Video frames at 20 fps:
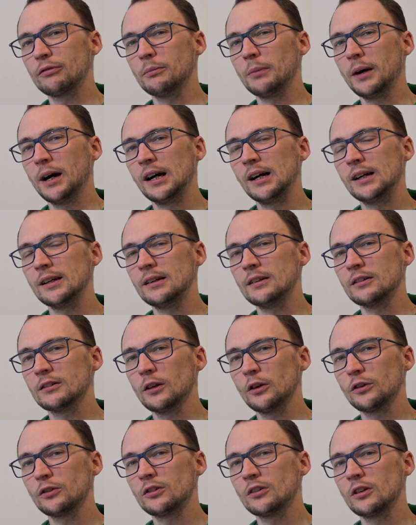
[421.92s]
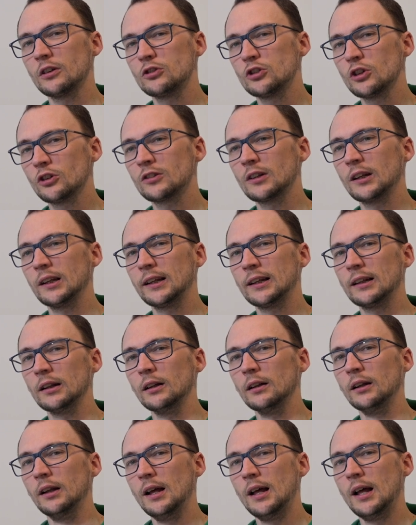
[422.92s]
from behind is lost just a
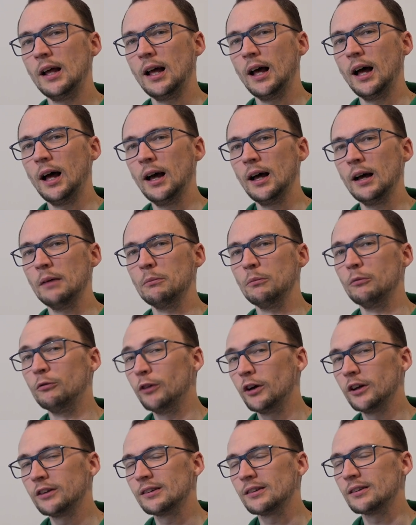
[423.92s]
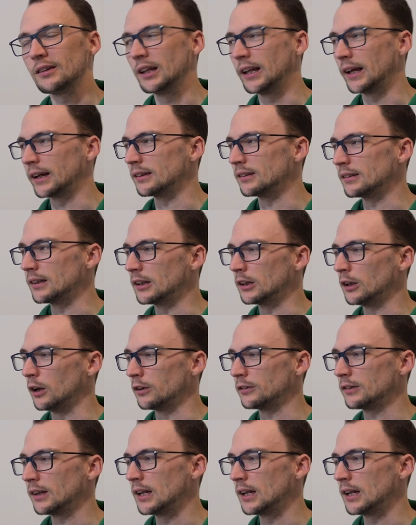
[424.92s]
little um, versus the legacy gloss